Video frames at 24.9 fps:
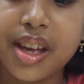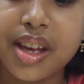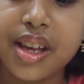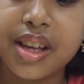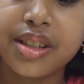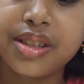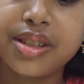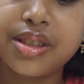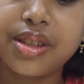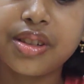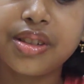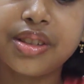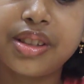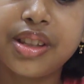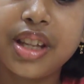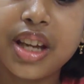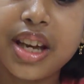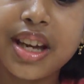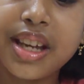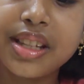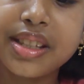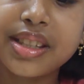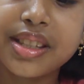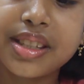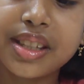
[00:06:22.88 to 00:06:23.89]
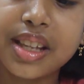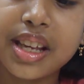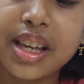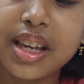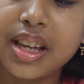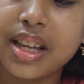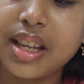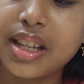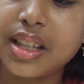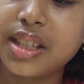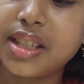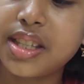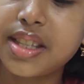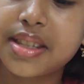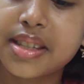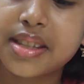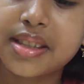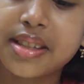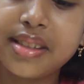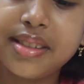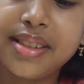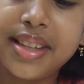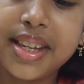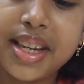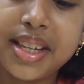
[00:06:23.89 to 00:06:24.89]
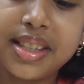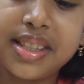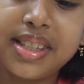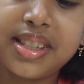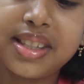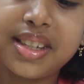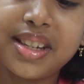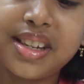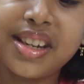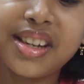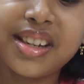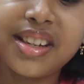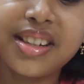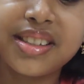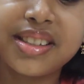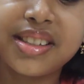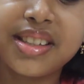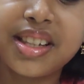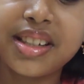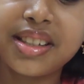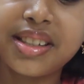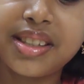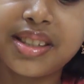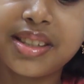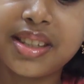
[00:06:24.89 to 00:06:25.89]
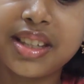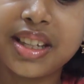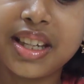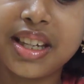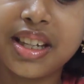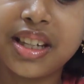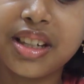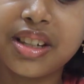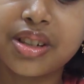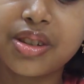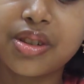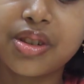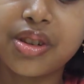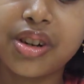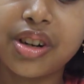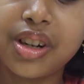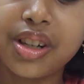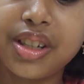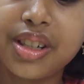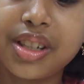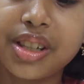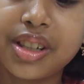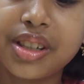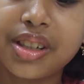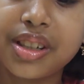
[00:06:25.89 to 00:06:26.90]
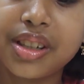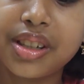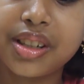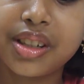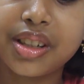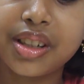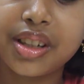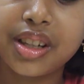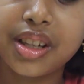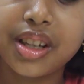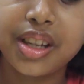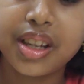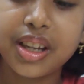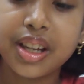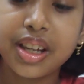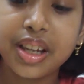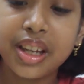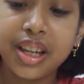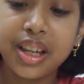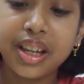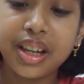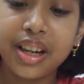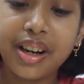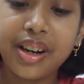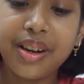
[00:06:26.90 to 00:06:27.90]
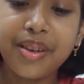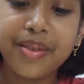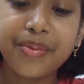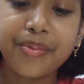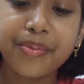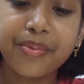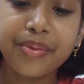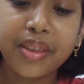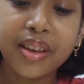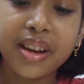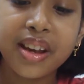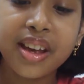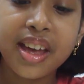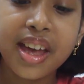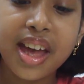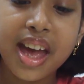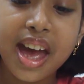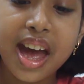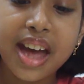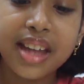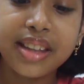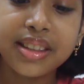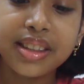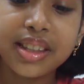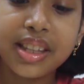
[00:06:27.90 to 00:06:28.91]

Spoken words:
So this is the seed coat here, and